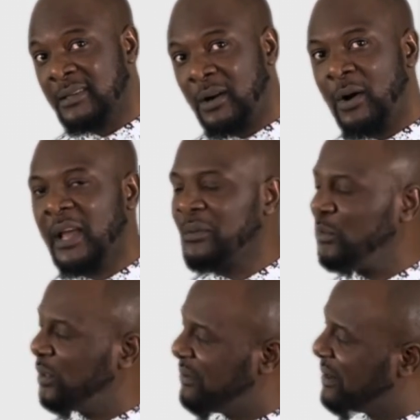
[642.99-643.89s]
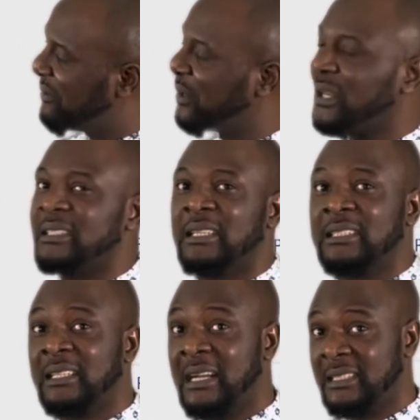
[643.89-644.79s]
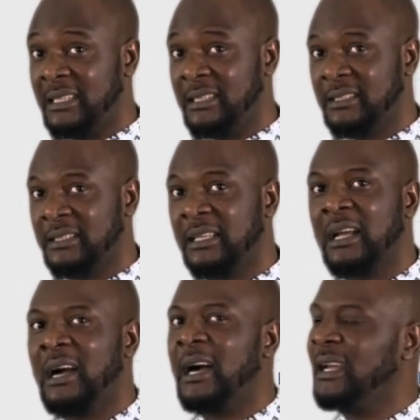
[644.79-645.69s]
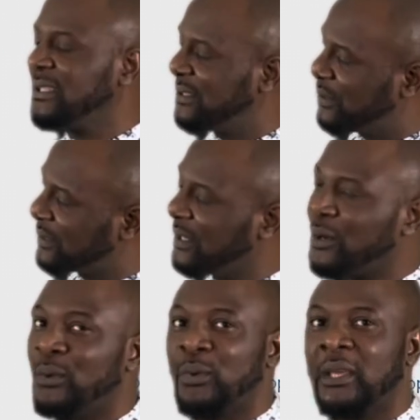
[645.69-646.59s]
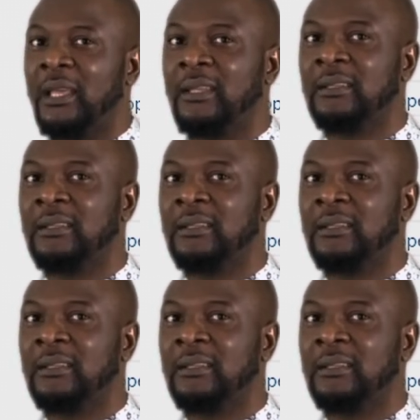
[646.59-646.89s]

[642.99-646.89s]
All right, we'll leave every other setting as is and just click on OK.